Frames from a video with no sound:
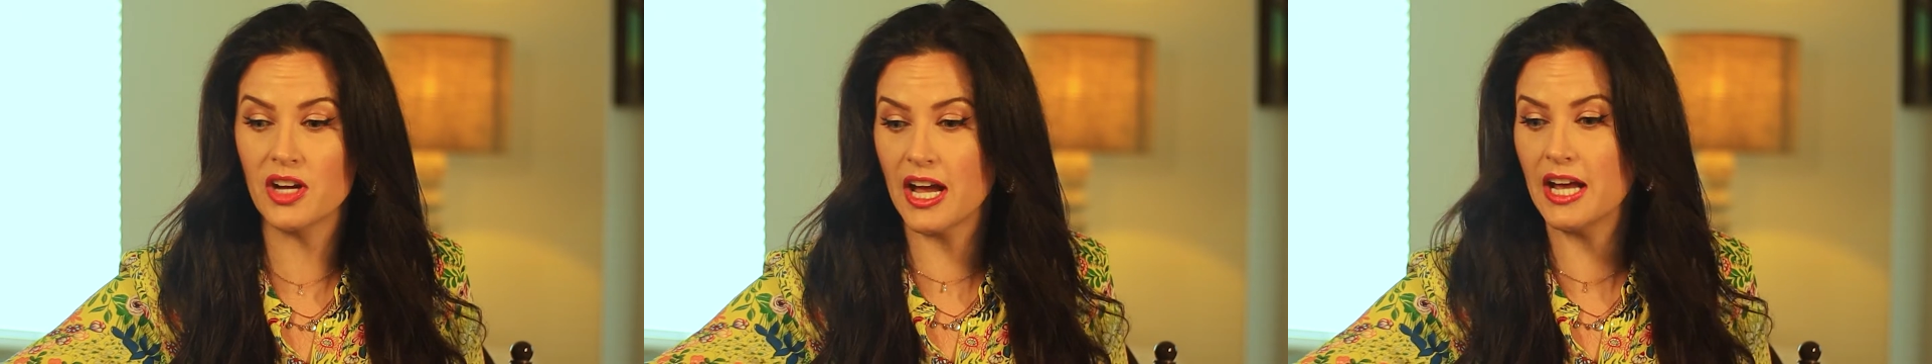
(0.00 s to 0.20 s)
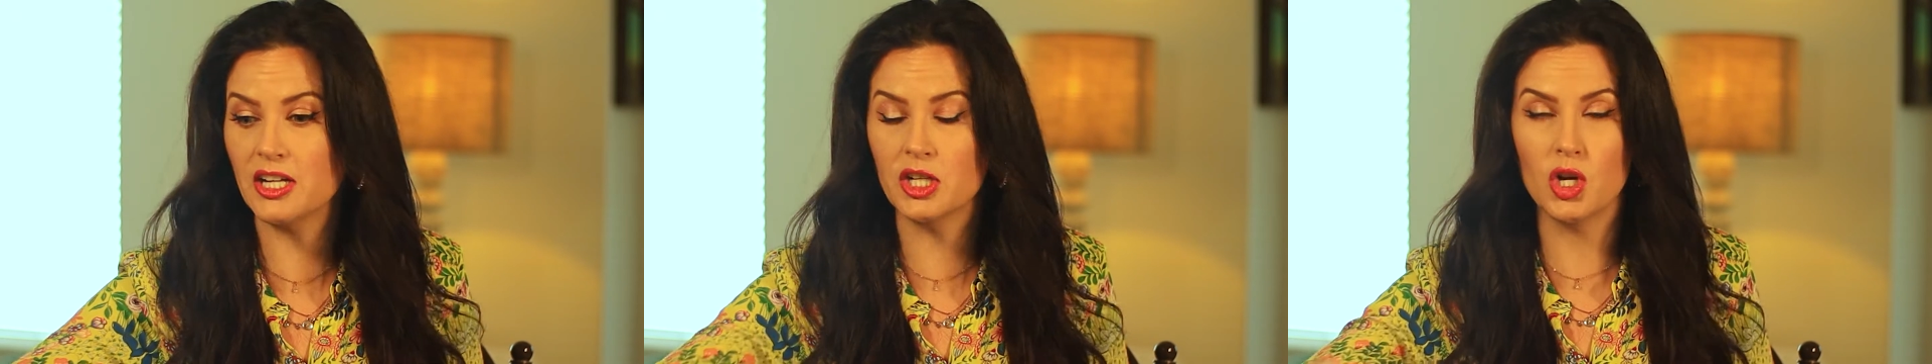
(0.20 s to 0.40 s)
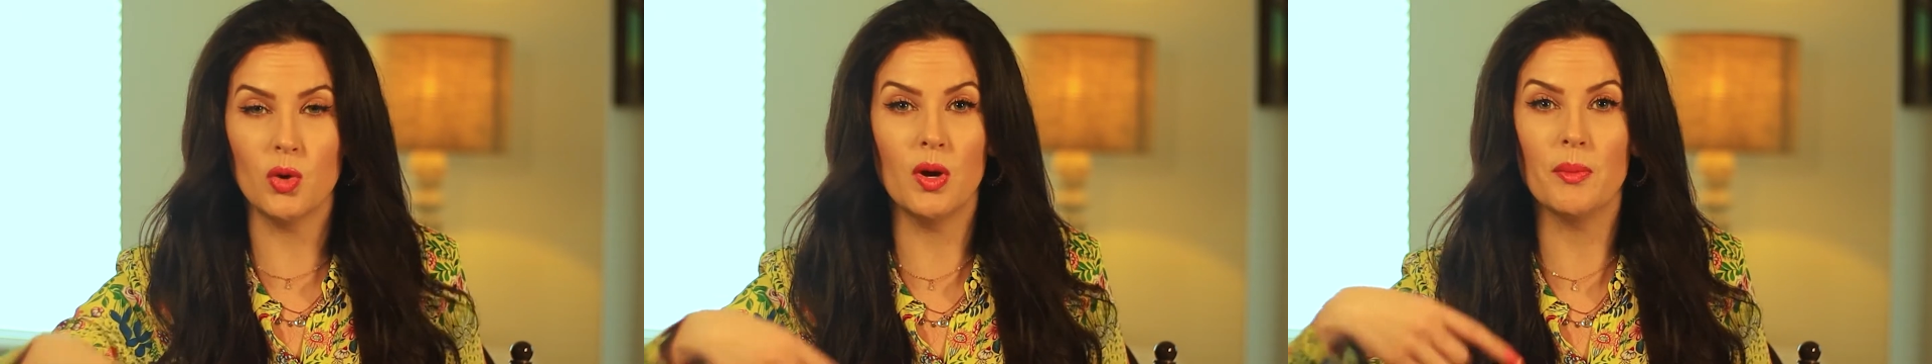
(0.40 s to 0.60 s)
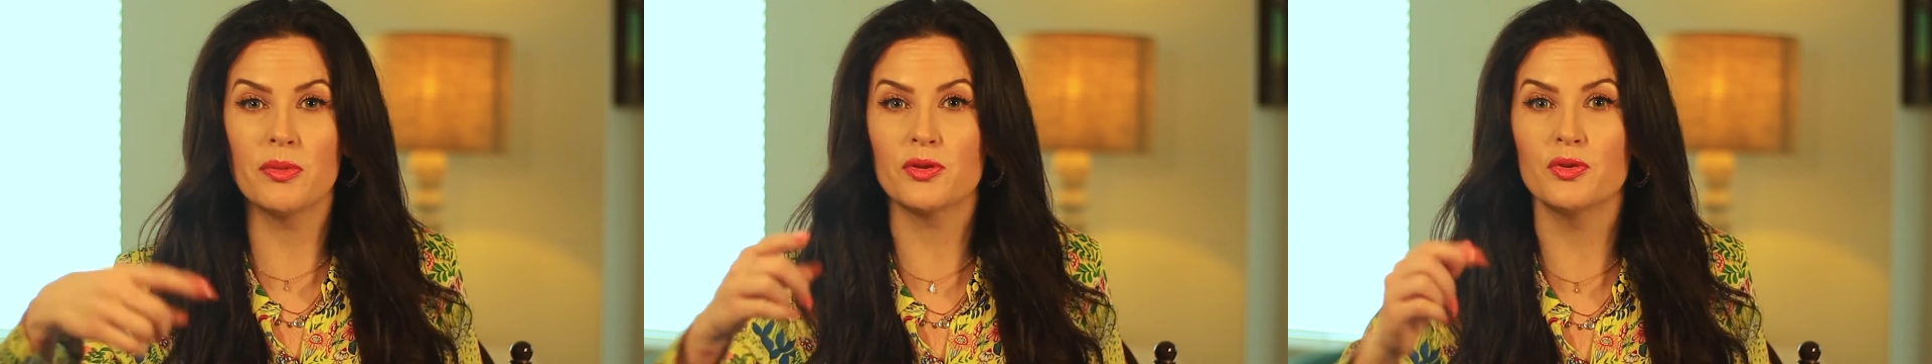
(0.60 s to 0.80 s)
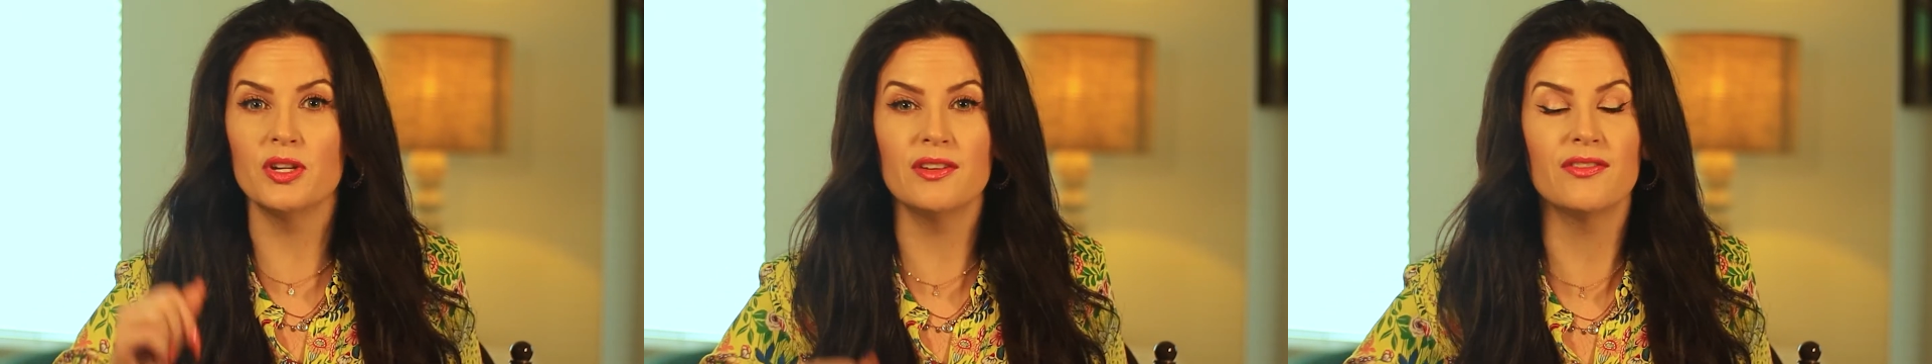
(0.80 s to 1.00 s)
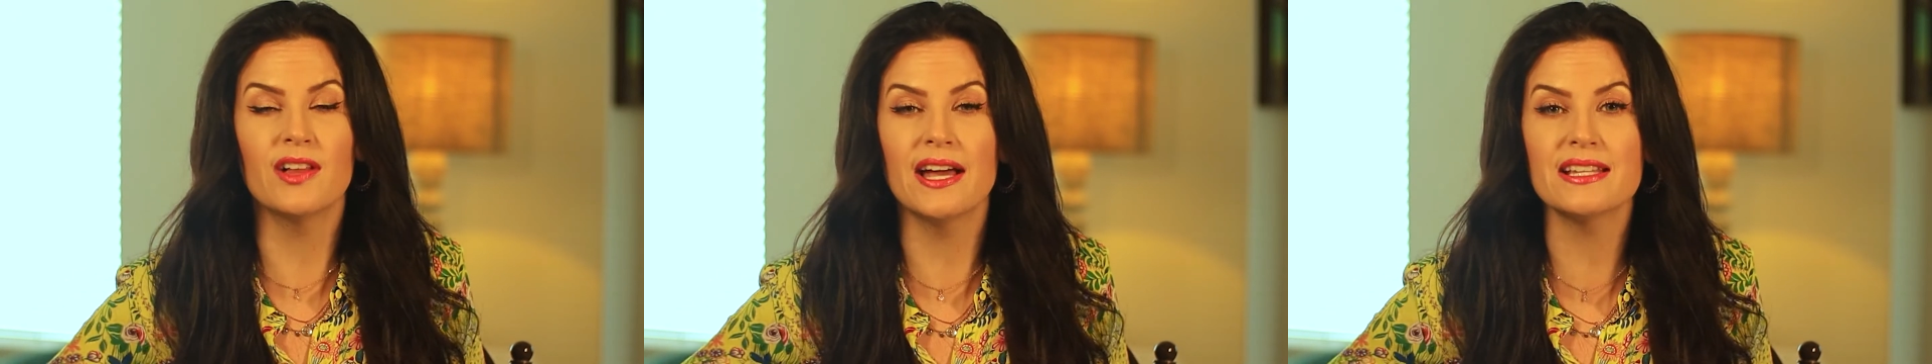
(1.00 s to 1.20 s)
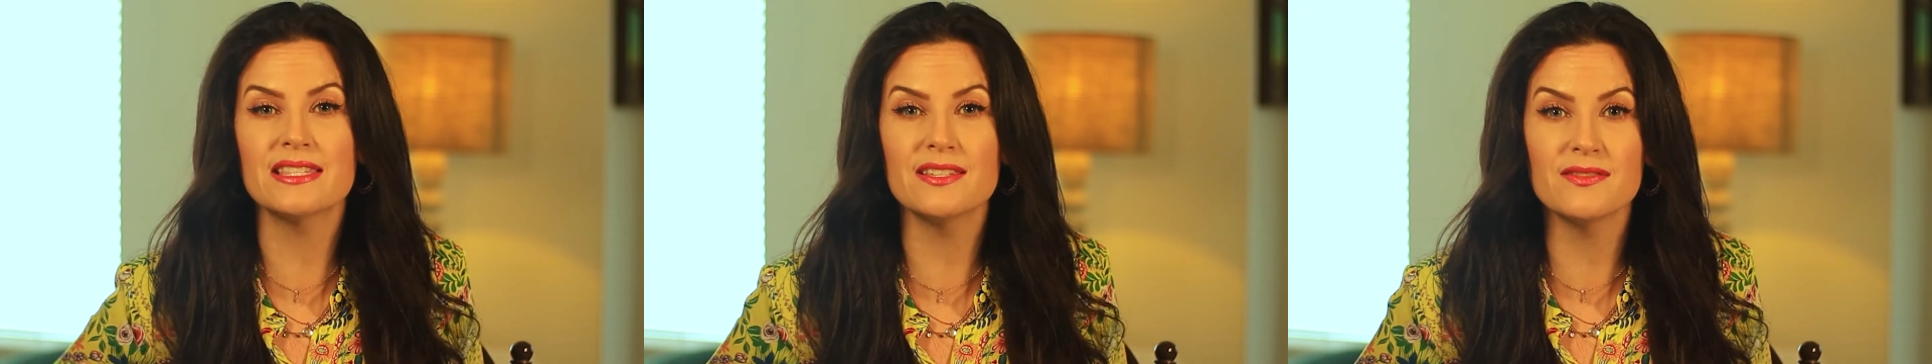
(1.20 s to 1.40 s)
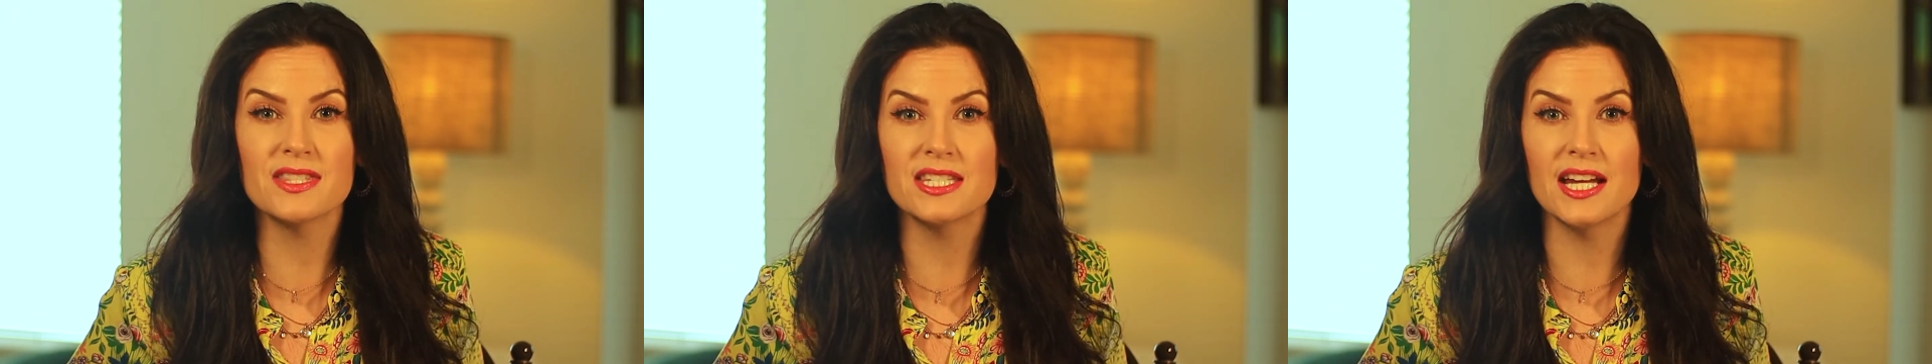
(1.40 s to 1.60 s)
I had to go up three
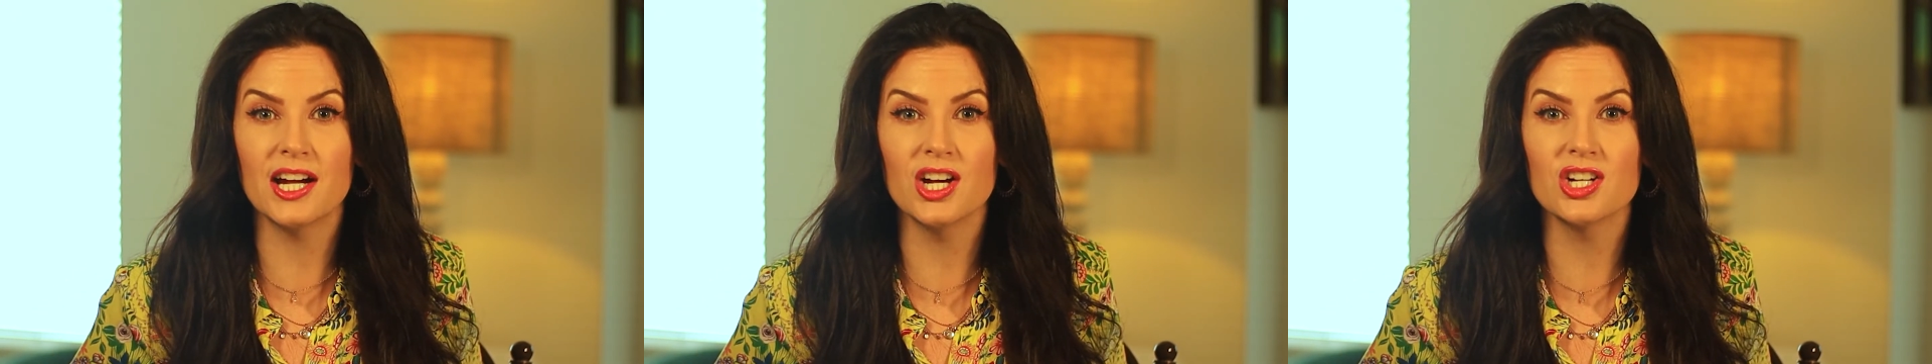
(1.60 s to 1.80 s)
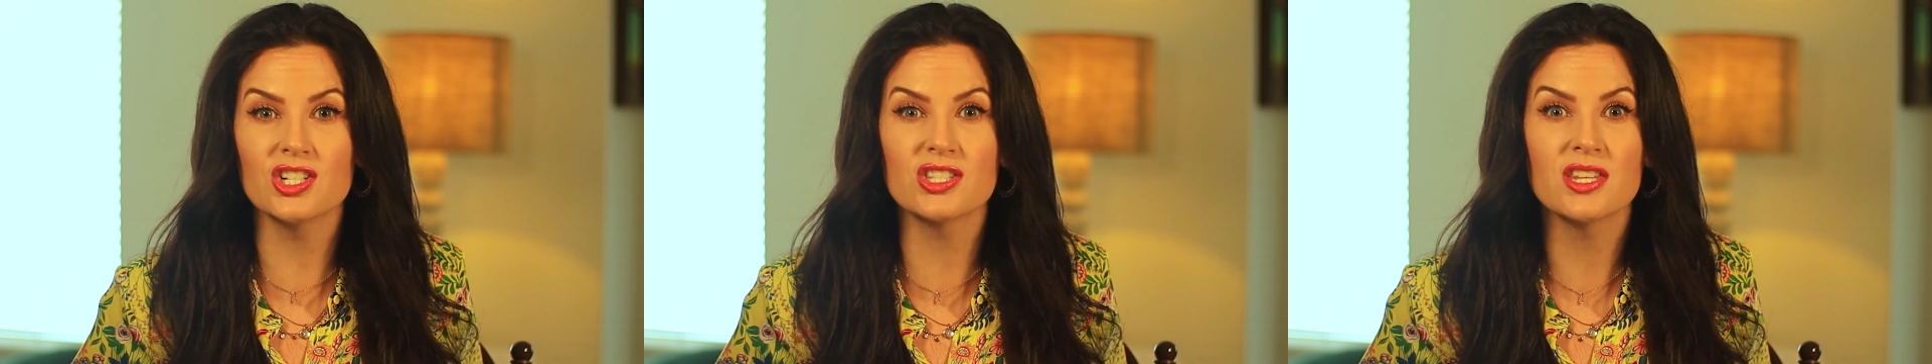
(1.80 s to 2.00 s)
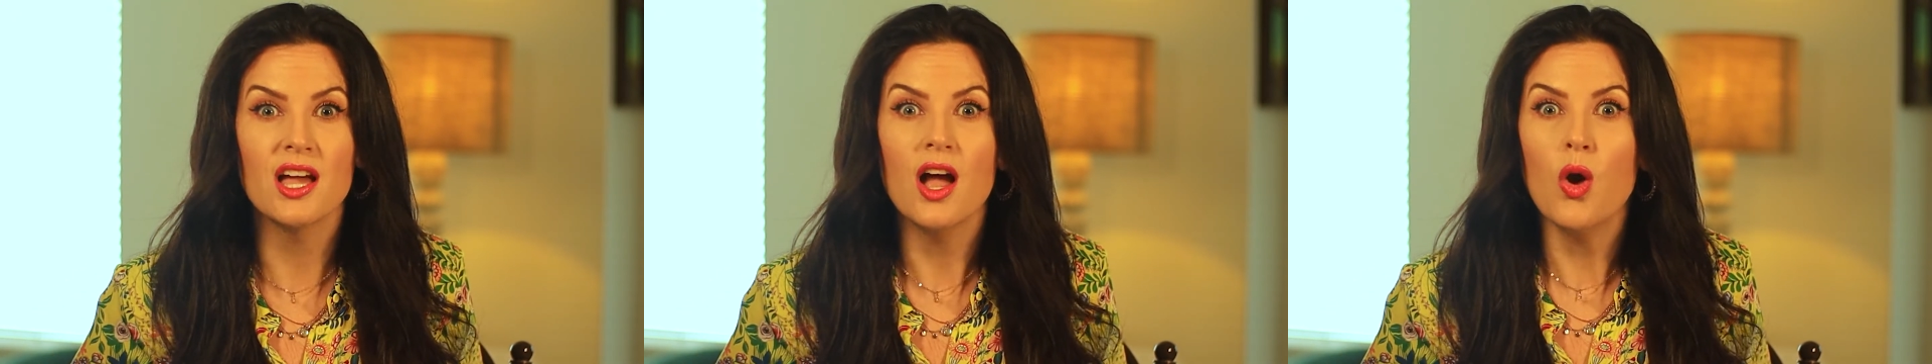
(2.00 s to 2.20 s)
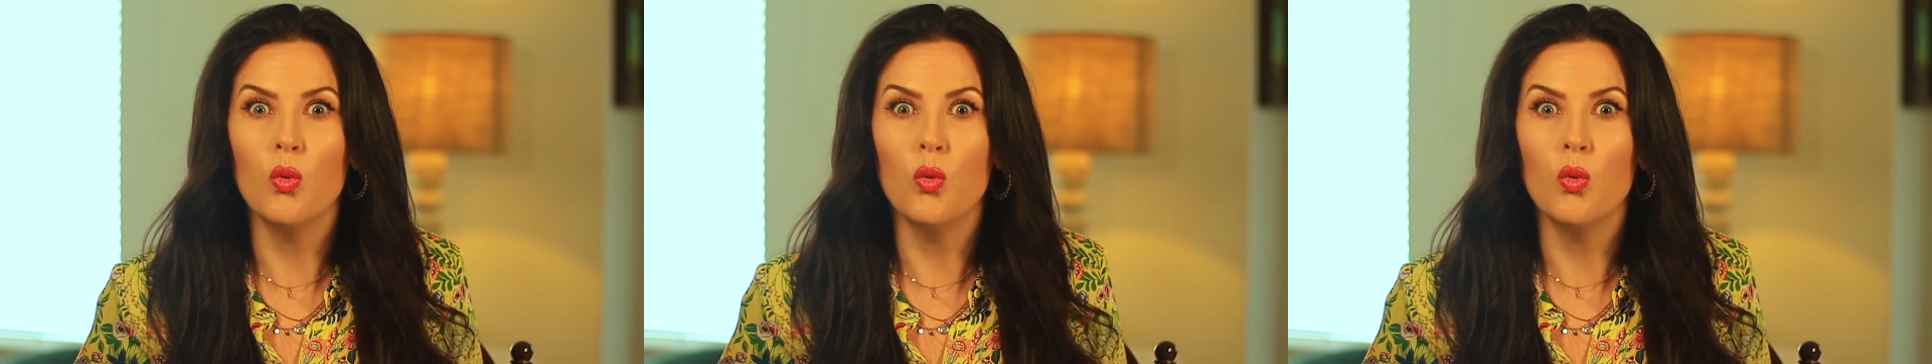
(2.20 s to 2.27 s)
flights of stairs